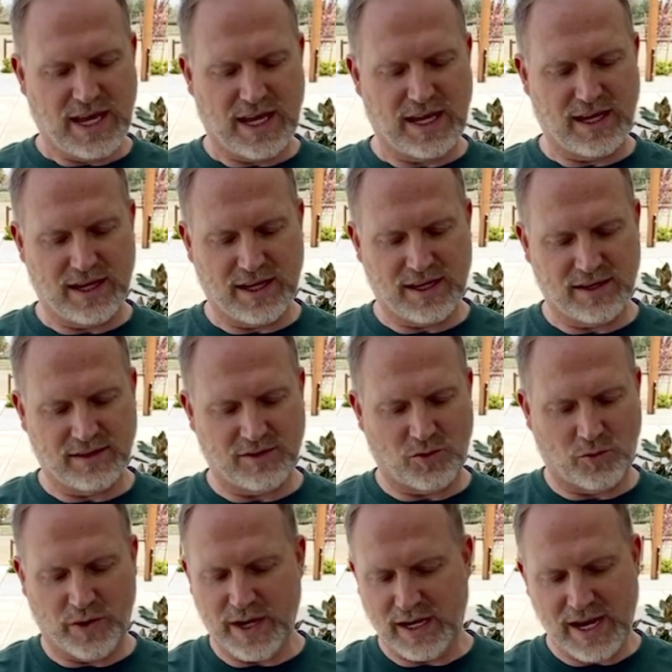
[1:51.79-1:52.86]

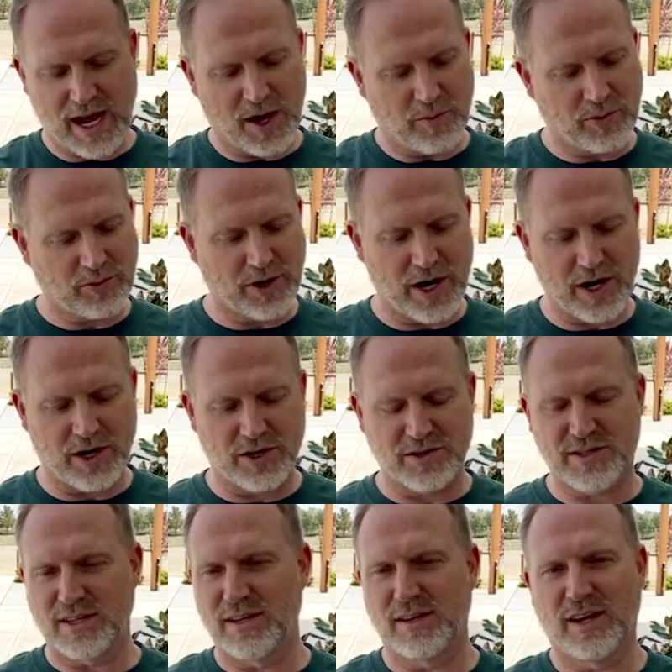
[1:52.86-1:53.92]
and written out
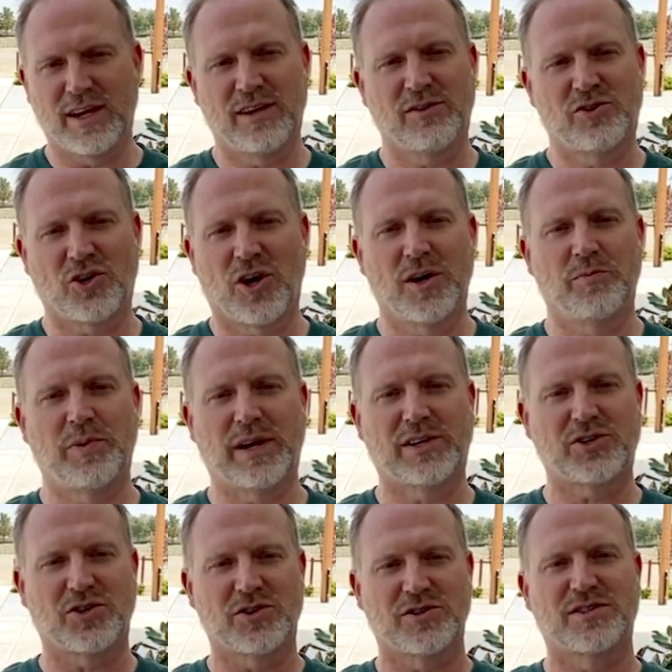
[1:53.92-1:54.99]
prayers and drawn
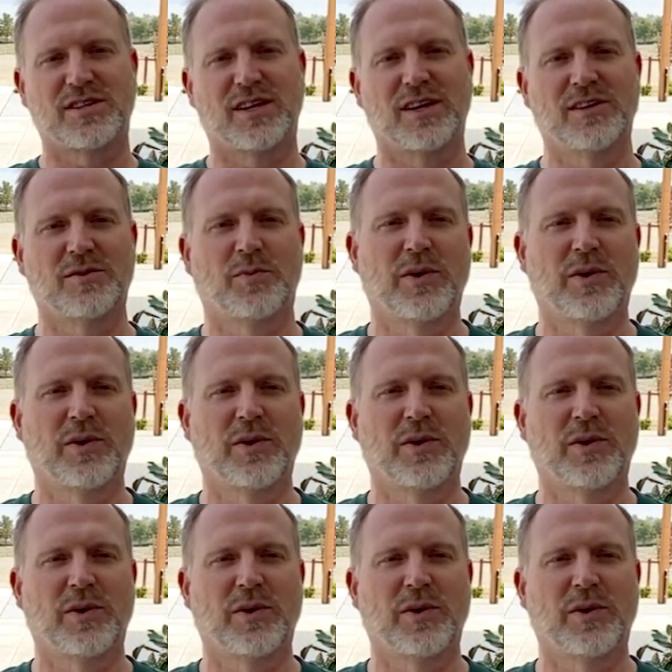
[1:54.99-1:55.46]
pictures to